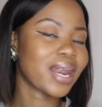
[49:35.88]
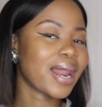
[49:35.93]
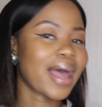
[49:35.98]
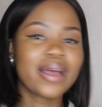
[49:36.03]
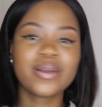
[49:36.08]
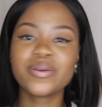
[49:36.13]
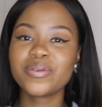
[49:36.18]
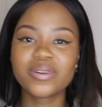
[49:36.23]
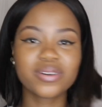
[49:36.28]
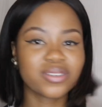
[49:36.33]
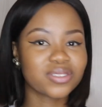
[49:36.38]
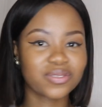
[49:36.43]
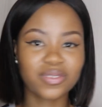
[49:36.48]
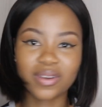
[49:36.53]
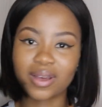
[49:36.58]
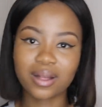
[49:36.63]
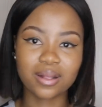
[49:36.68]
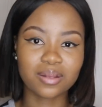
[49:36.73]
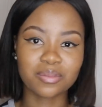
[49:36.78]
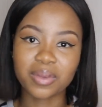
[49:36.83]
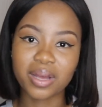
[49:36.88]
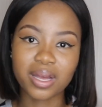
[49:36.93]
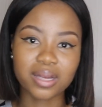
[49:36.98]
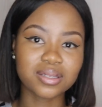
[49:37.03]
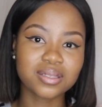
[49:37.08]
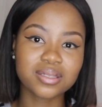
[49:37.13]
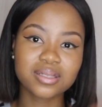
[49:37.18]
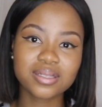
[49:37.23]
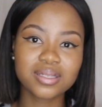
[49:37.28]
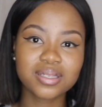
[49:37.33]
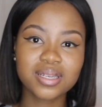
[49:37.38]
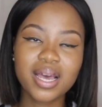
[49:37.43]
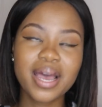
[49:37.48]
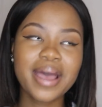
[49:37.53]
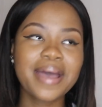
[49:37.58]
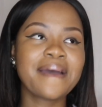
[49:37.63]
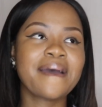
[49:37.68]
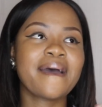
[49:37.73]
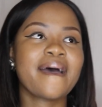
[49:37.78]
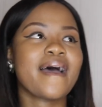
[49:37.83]
I don't ask for help, guys.
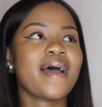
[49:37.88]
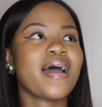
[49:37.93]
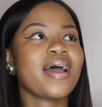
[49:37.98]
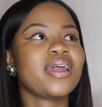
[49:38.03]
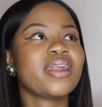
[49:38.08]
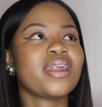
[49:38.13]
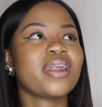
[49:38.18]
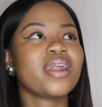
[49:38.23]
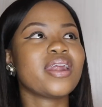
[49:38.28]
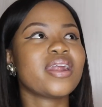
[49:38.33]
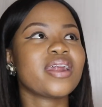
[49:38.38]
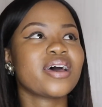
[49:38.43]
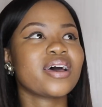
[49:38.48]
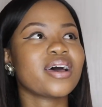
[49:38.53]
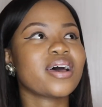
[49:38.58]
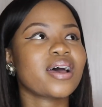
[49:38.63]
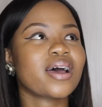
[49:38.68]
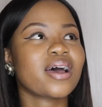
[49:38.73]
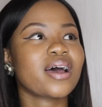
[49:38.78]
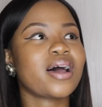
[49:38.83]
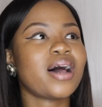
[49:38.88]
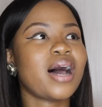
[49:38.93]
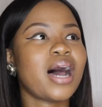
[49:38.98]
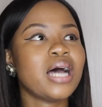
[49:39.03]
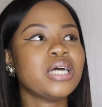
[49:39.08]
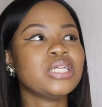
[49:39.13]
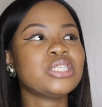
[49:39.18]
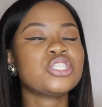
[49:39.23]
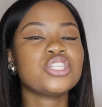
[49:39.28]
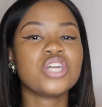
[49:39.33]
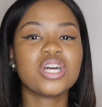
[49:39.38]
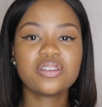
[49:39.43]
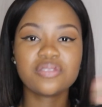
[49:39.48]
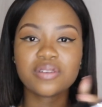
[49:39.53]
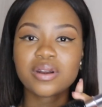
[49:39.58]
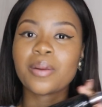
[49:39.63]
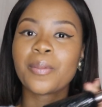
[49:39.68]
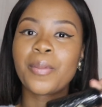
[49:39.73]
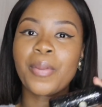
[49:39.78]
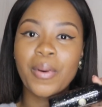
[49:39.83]
And it's not
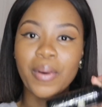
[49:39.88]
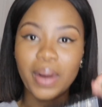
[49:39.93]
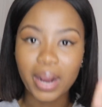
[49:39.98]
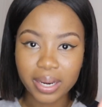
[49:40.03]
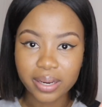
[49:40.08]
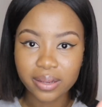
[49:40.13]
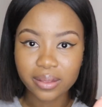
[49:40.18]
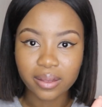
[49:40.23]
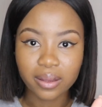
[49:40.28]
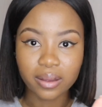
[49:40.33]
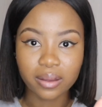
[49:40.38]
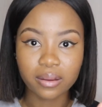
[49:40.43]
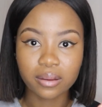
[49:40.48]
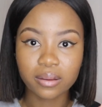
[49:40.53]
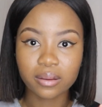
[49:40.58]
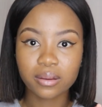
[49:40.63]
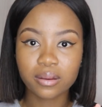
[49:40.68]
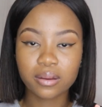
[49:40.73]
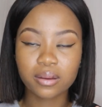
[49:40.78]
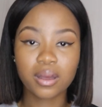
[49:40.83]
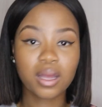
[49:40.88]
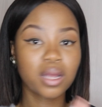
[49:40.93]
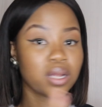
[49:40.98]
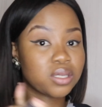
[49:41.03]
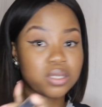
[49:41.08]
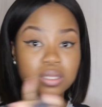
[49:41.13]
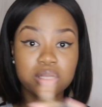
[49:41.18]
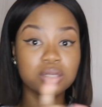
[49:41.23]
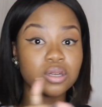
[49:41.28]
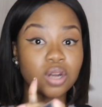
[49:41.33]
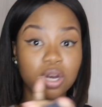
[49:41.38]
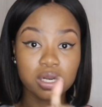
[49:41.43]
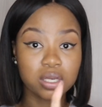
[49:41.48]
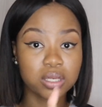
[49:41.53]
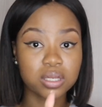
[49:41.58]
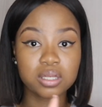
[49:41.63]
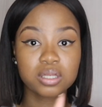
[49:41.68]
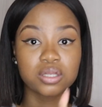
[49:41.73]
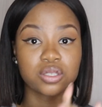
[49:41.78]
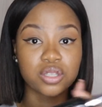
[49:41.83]
even a pride thing. It's not
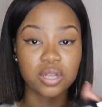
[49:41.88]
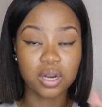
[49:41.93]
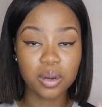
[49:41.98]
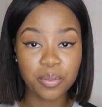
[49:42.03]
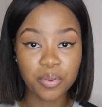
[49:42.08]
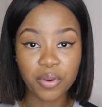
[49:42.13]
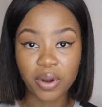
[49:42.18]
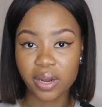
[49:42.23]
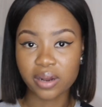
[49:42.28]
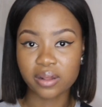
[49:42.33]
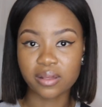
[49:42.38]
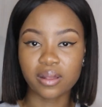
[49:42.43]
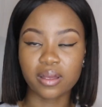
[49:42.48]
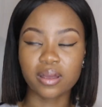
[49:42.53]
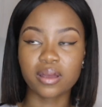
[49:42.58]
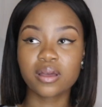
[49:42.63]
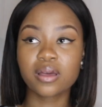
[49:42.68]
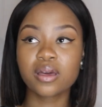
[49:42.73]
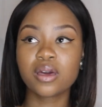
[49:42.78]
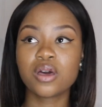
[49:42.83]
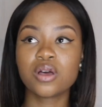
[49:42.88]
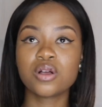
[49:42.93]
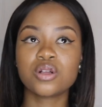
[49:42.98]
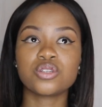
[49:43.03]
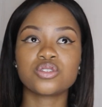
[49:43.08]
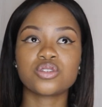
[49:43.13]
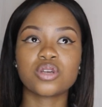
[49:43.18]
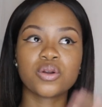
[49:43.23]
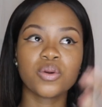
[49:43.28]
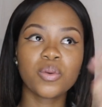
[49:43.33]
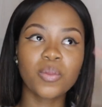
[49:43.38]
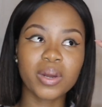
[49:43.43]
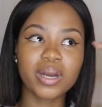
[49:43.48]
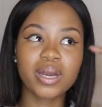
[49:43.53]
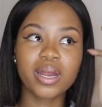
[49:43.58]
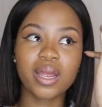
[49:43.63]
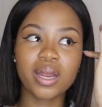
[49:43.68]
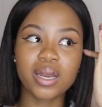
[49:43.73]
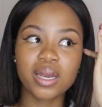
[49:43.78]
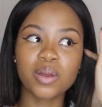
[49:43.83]
a pride thing. So I don't
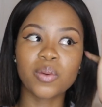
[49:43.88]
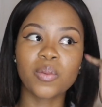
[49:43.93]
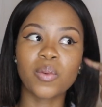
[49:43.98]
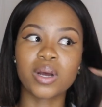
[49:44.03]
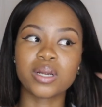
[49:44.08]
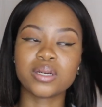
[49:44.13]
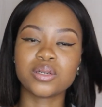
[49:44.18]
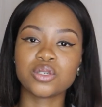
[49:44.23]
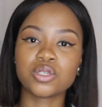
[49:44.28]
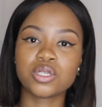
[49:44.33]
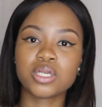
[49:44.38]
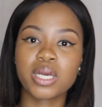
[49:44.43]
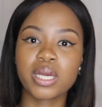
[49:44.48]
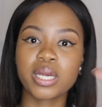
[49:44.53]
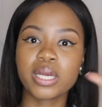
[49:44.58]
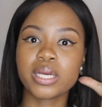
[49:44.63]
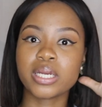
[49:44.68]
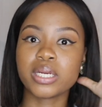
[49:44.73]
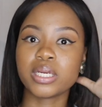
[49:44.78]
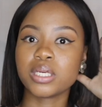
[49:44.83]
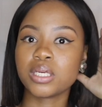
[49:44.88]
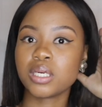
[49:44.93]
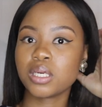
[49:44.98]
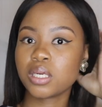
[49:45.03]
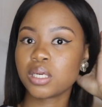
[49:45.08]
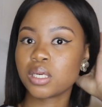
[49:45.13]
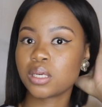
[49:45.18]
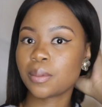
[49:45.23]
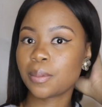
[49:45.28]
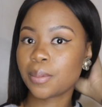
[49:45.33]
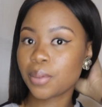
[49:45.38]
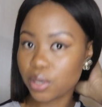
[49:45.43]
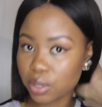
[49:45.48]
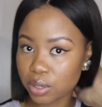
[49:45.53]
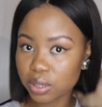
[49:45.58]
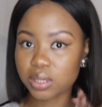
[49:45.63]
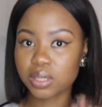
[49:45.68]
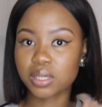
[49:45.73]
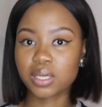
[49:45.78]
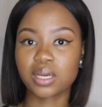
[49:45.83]
want anyone to take it
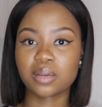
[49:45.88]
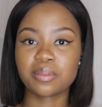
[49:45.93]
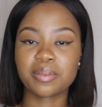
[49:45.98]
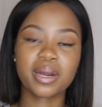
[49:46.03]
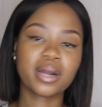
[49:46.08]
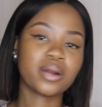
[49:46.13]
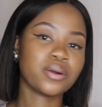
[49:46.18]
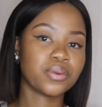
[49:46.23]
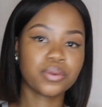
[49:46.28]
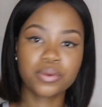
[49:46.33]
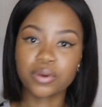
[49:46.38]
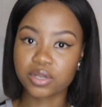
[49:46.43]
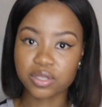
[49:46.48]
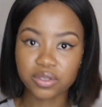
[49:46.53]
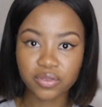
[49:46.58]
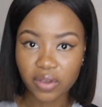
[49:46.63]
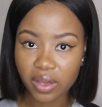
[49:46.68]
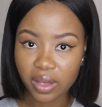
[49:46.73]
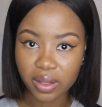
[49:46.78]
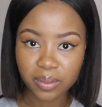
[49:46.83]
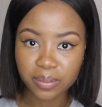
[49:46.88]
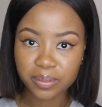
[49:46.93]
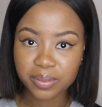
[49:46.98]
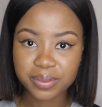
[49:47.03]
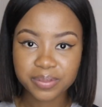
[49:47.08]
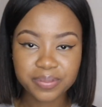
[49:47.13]
personally, but I don't ask for help.